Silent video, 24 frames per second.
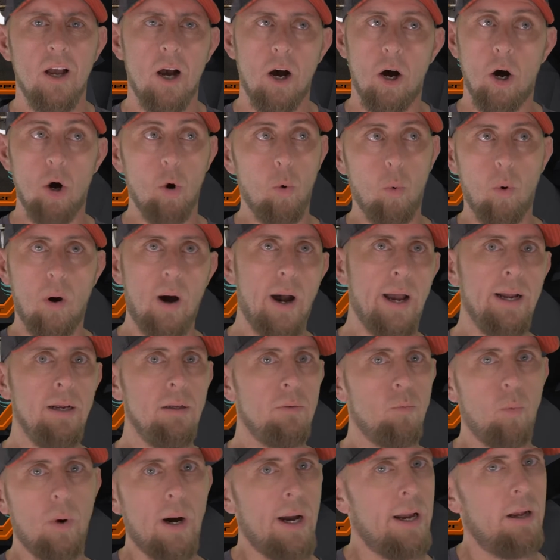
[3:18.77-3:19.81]
Oh, why
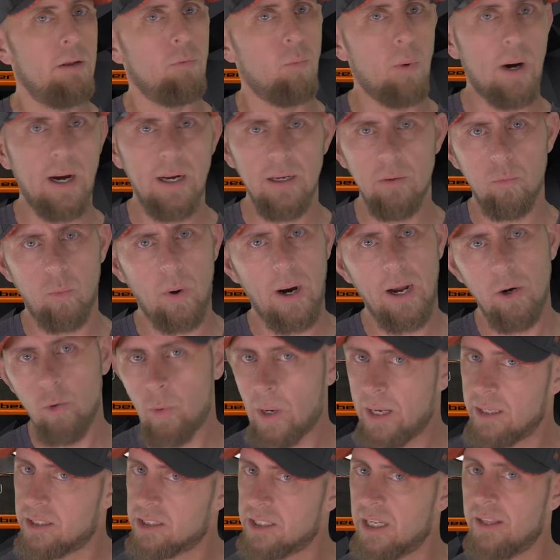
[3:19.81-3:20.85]
do
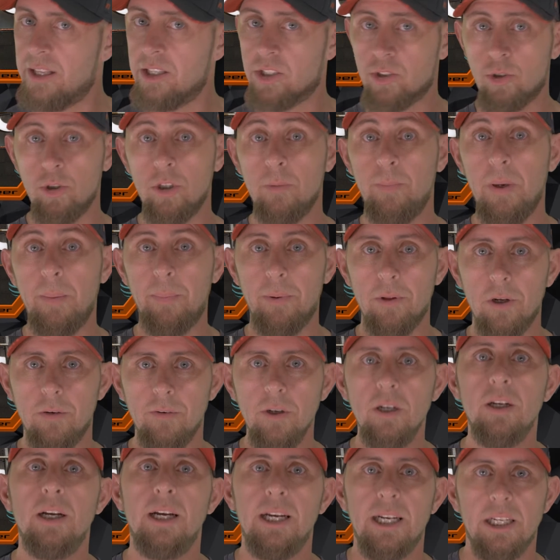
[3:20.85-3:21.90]
I say they screwed the people
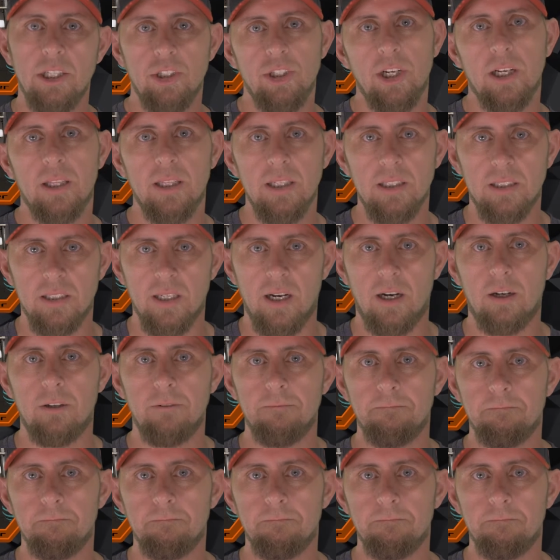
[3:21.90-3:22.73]
over? Check this out.